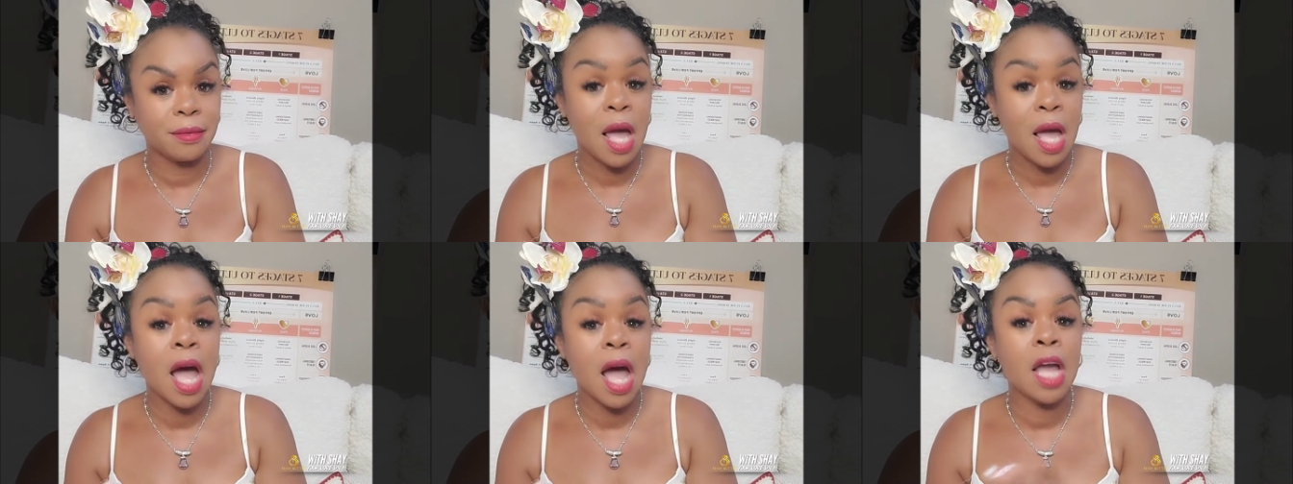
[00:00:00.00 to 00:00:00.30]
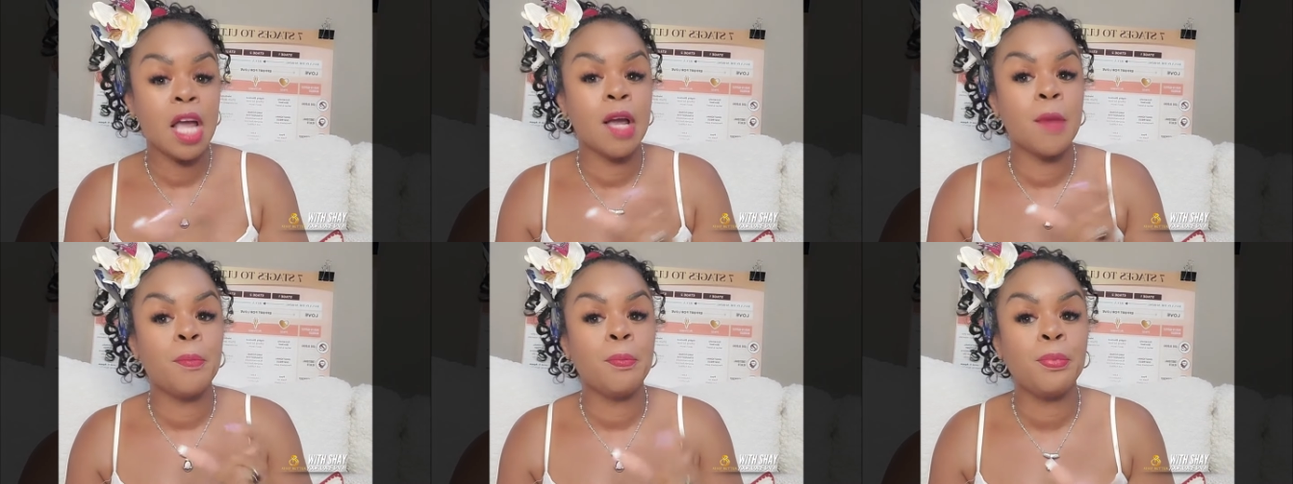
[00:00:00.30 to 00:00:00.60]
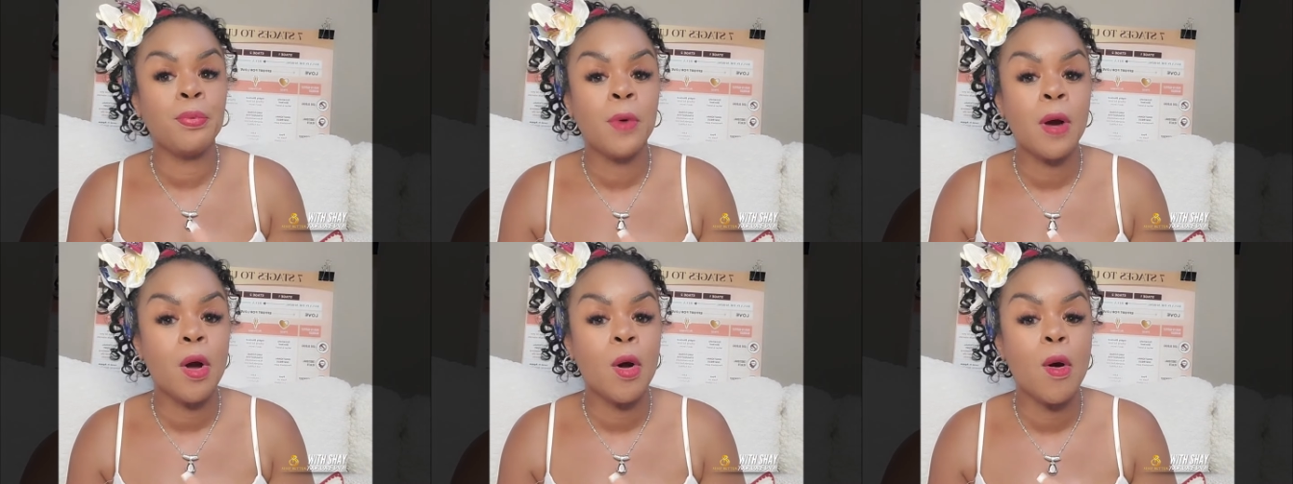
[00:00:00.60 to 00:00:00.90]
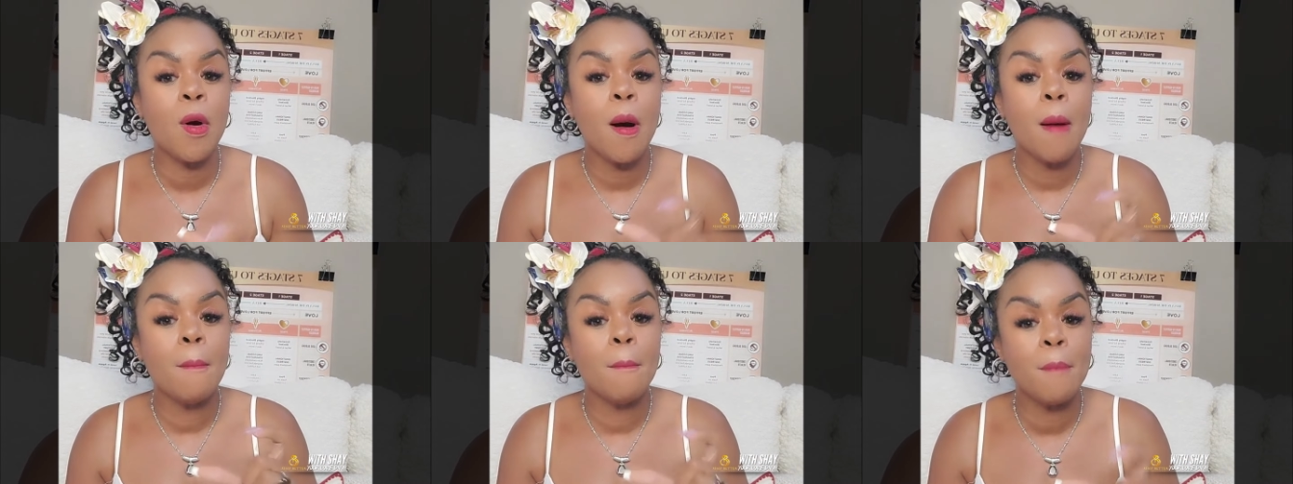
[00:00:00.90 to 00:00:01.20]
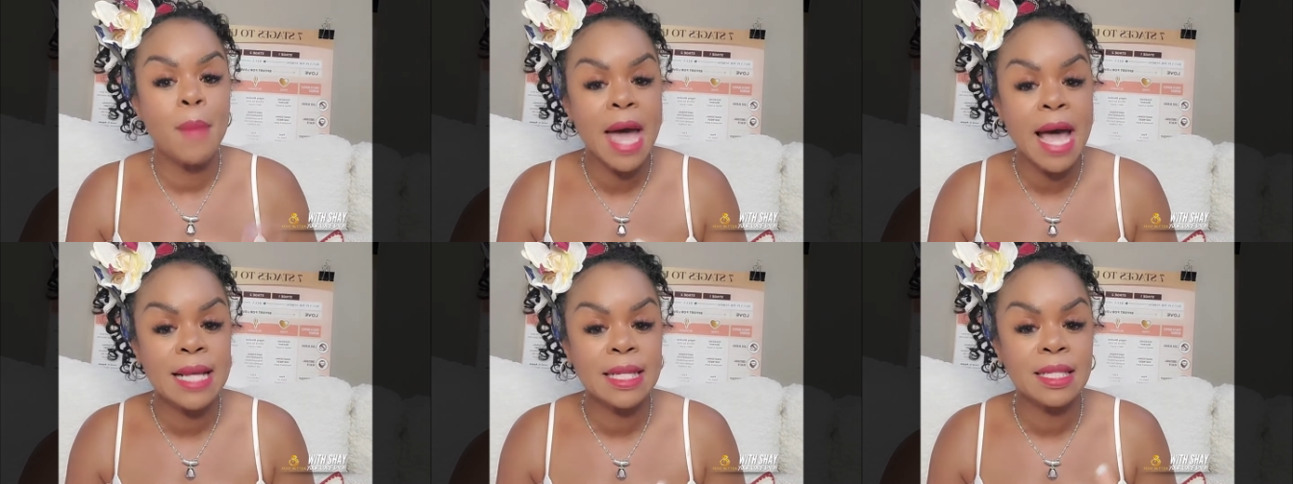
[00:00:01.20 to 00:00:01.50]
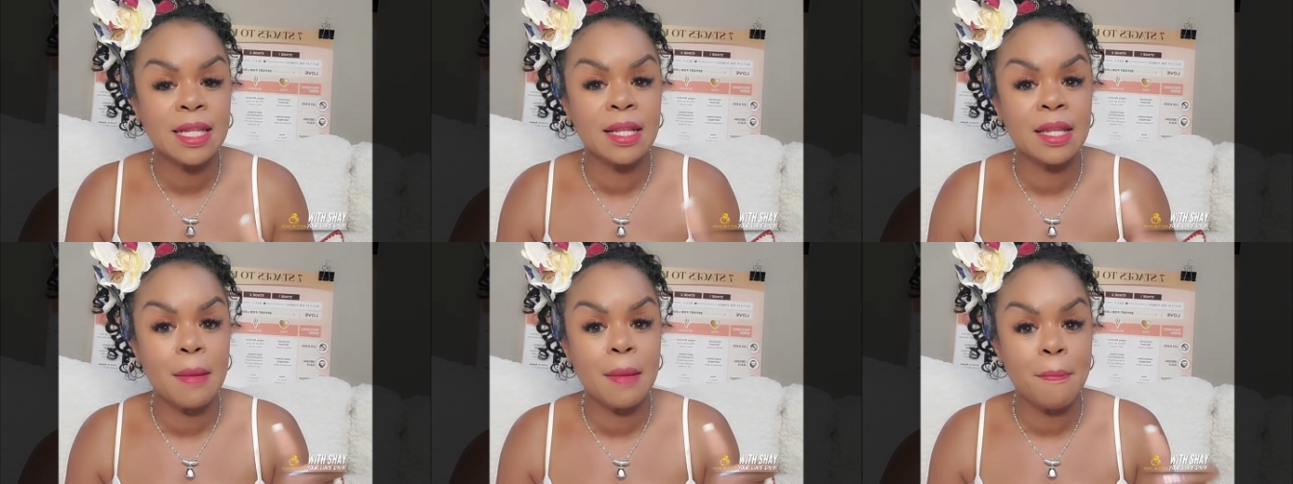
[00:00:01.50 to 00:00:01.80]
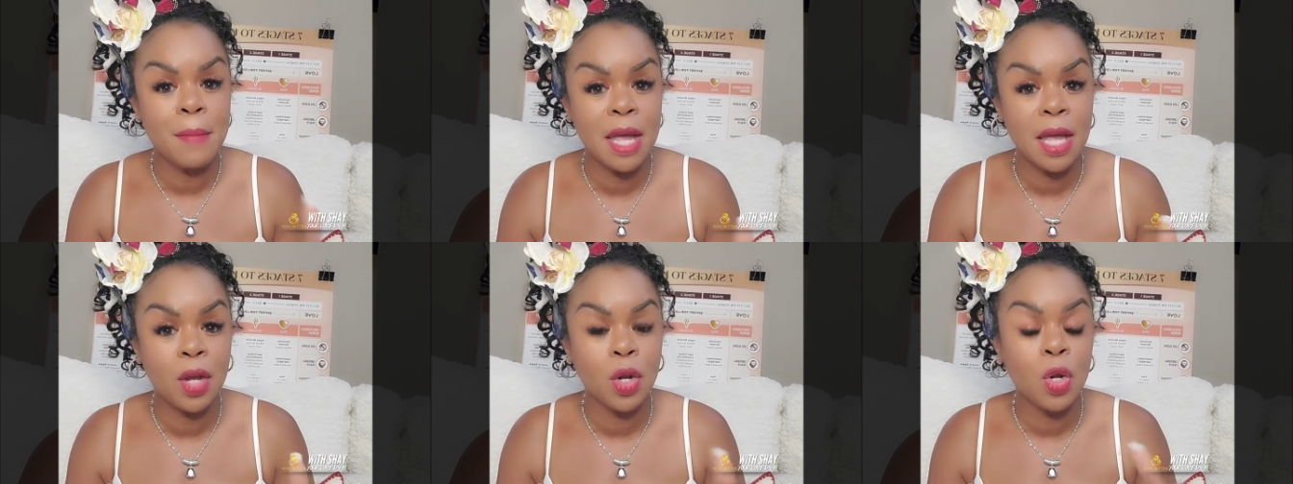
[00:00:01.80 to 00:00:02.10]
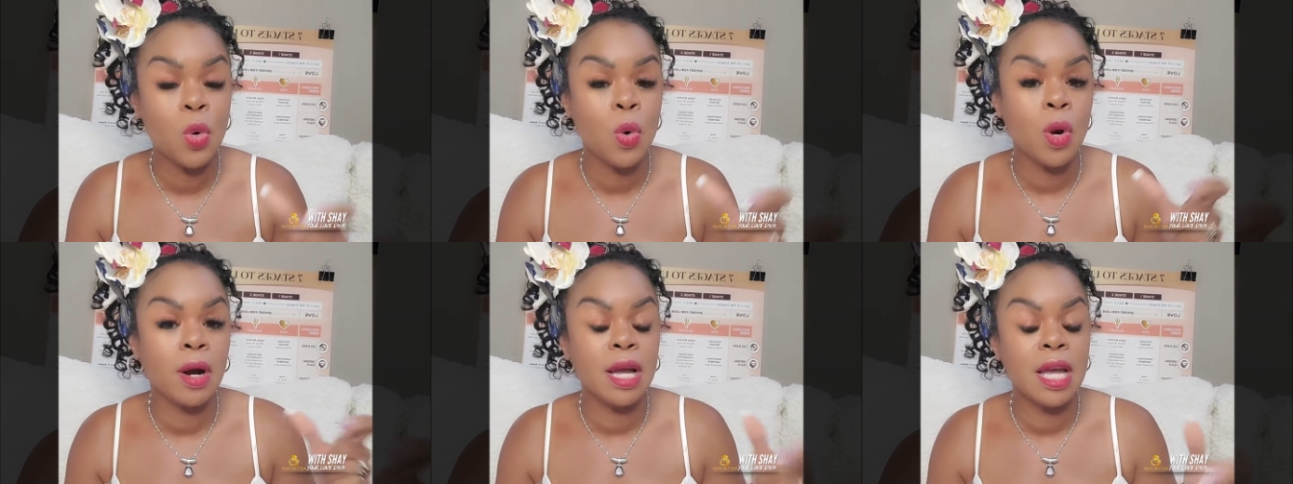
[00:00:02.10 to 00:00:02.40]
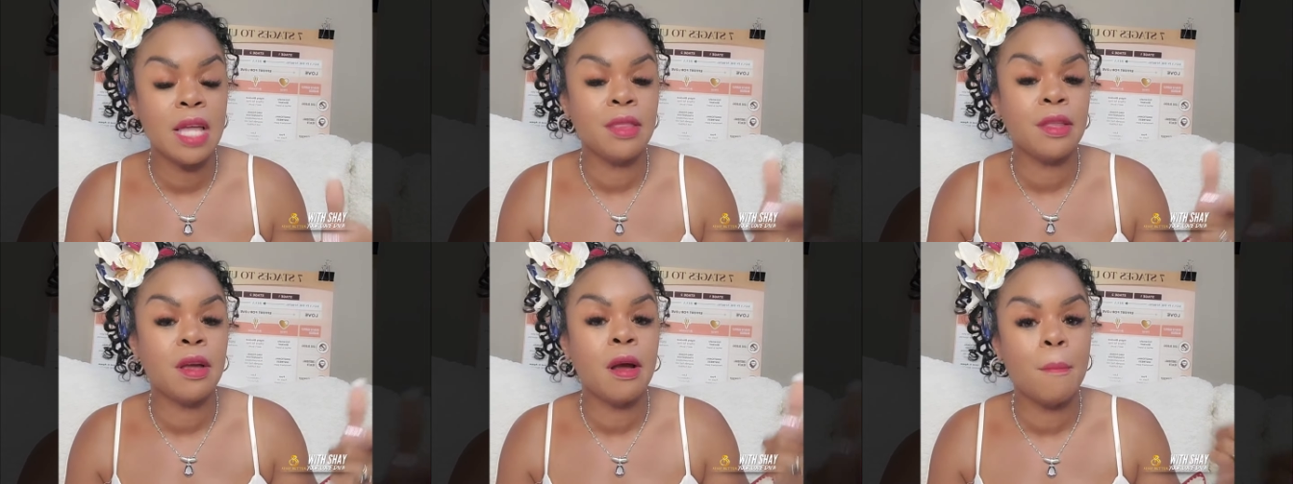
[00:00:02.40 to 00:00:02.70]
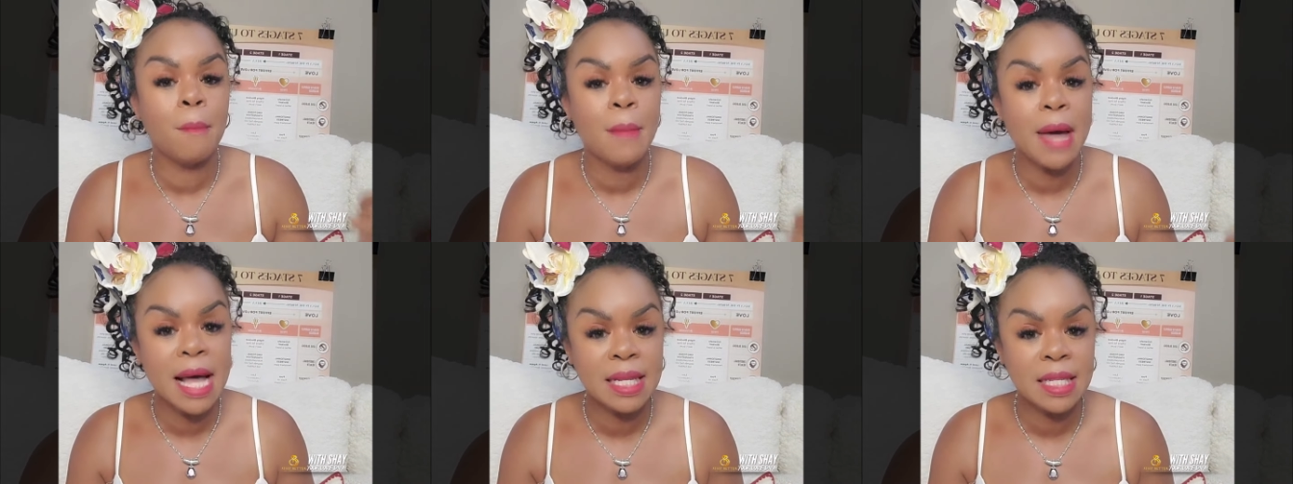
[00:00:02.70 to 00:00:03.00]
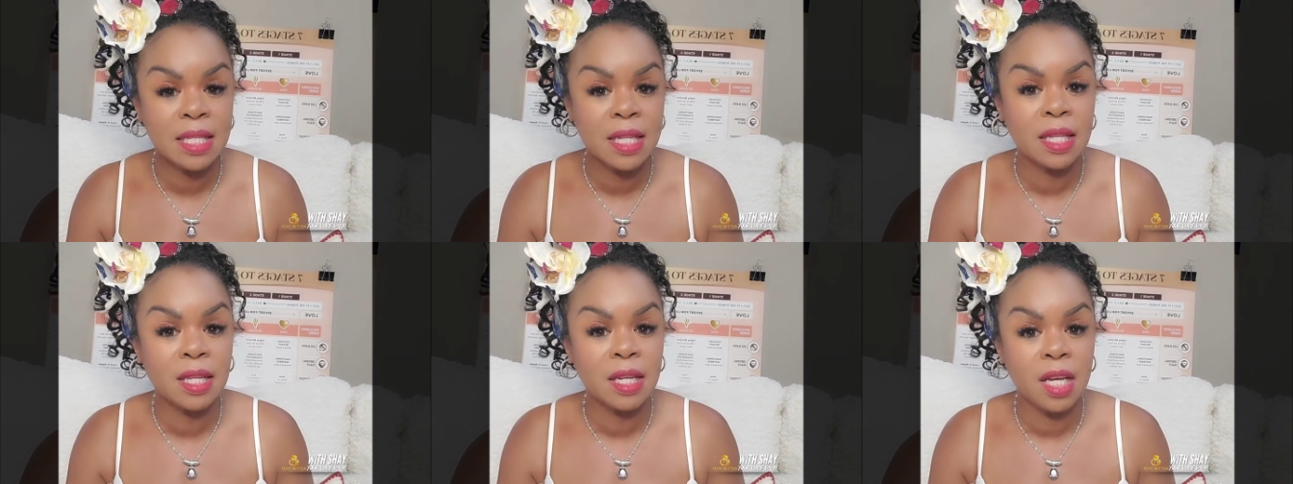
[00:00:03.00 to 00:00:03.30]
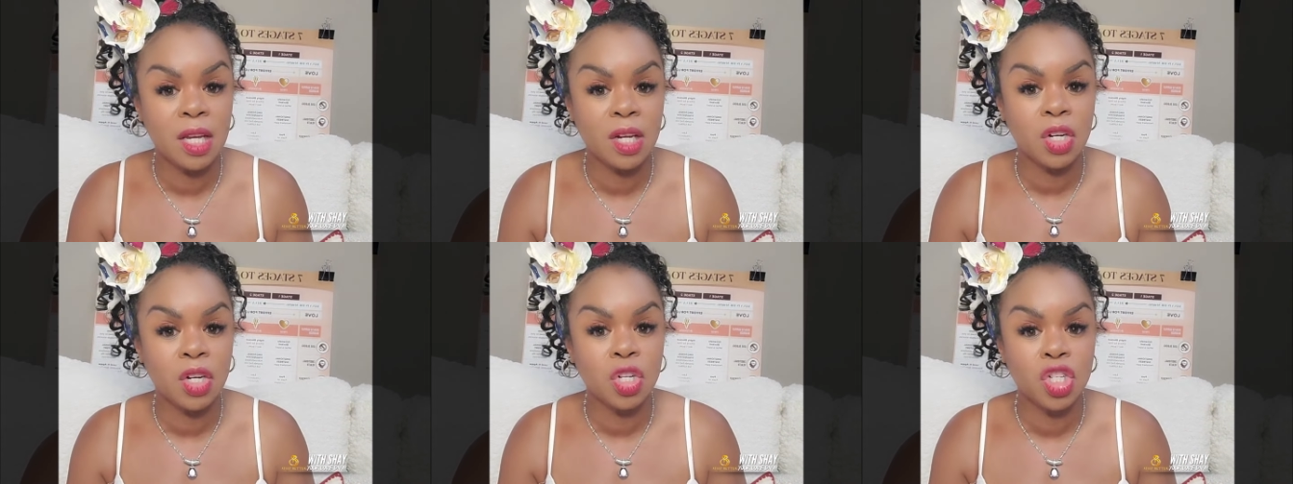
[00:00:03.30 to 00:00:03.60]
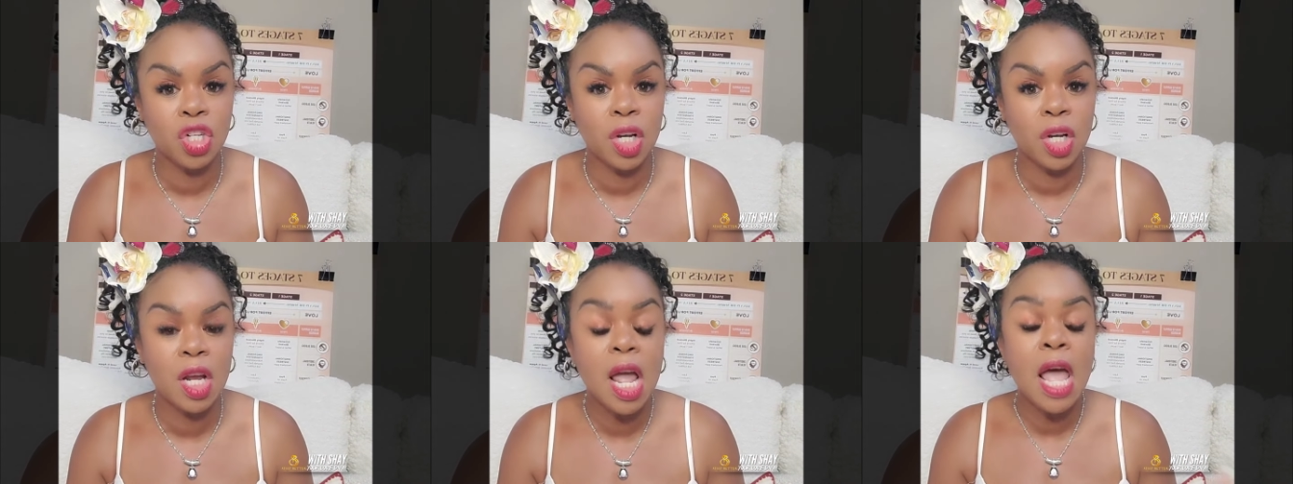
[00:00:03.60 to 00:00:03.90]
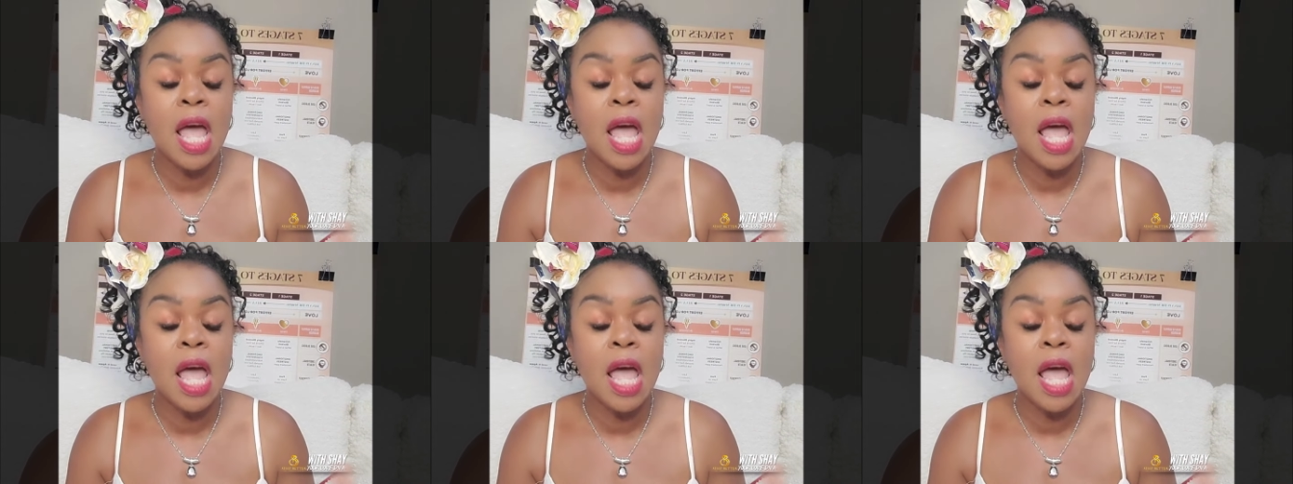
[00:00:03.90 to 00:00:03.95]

I am pro masculine men who are in their masculine energy